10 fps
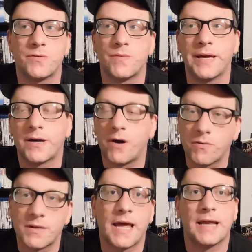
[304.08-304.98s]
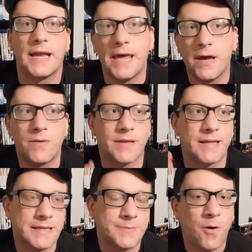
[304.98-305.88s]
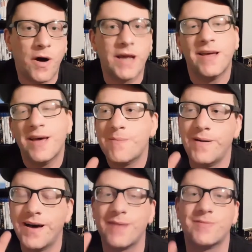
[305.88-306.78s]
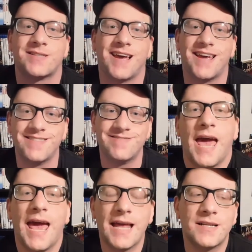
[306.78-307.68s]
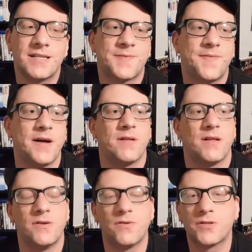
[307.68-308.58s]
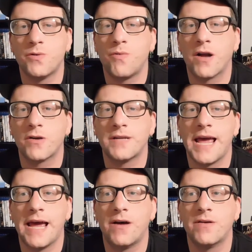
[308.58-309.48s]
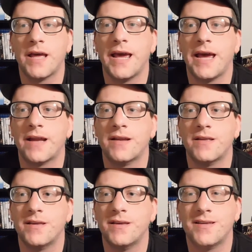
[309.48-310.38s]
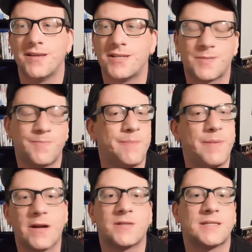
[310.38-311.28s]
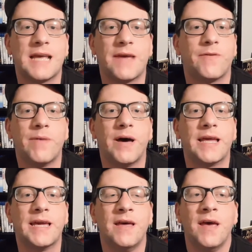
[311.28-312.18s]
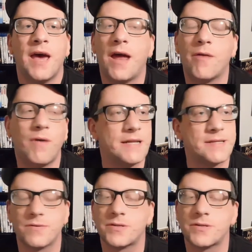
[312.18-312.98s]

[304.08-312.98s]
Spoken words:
will be a cold day in hell at this point. But I'm just saying. Anna just felt a little too watered down, and you'd just be better to save your money and wait until it